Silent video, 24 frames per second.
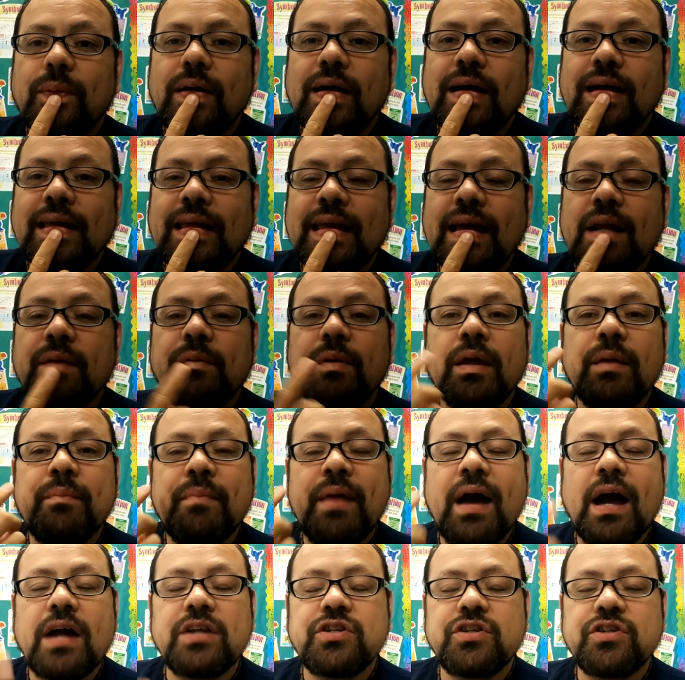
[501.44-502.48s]
Again,
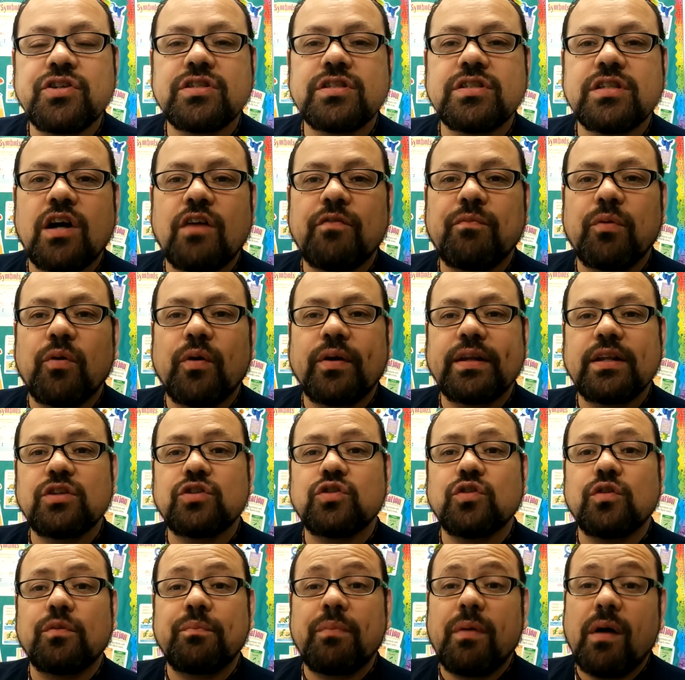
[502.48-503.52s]
imagine yourself blowing
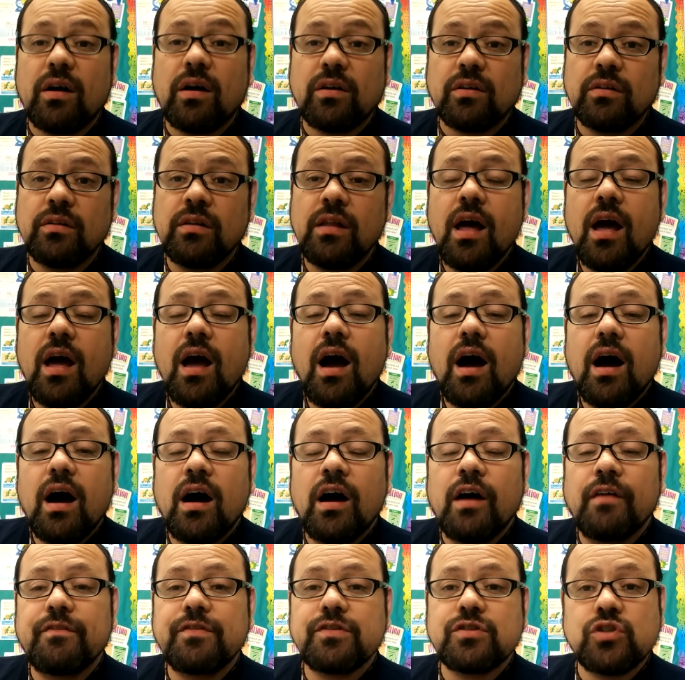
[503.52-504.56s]
into a bottle
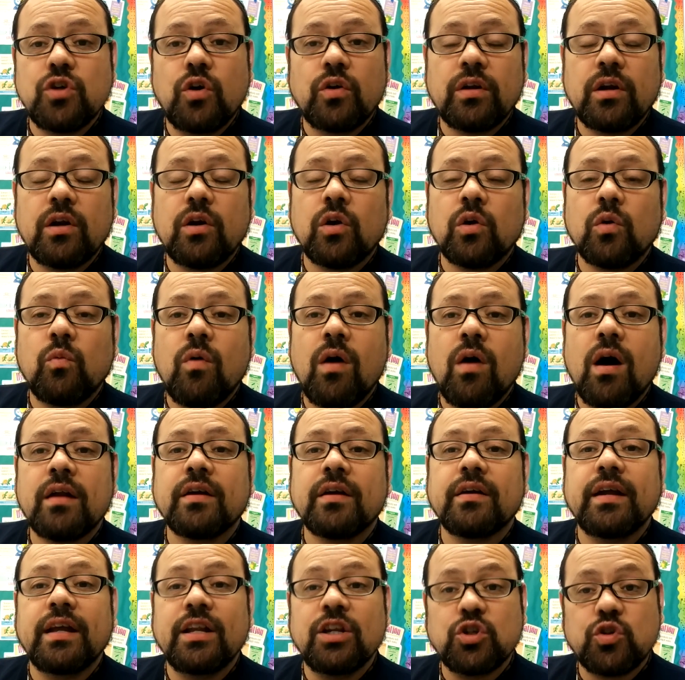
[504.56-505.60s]
of soda or
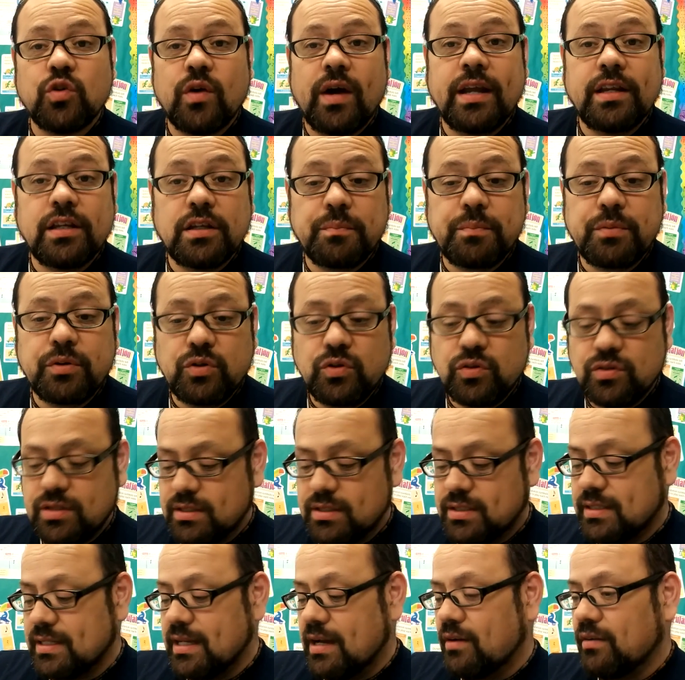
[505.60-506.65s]
water and trying to produce a
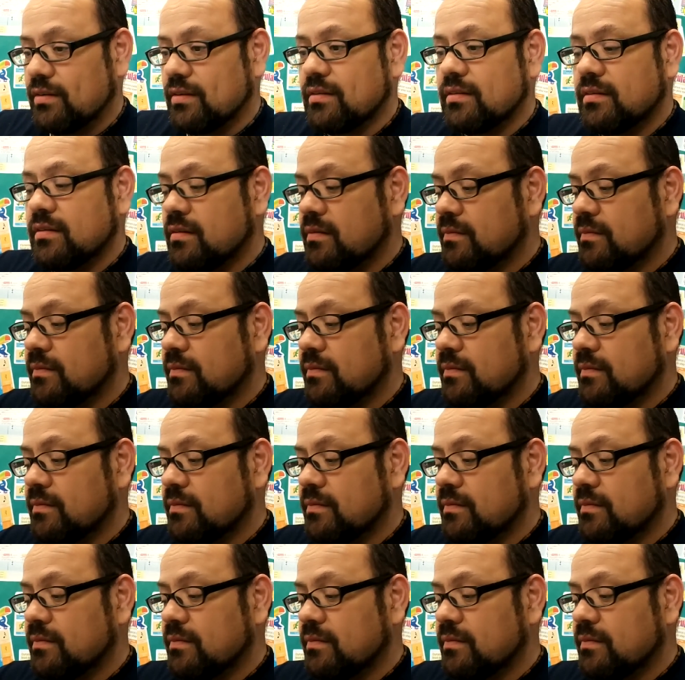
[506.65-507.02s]
sound.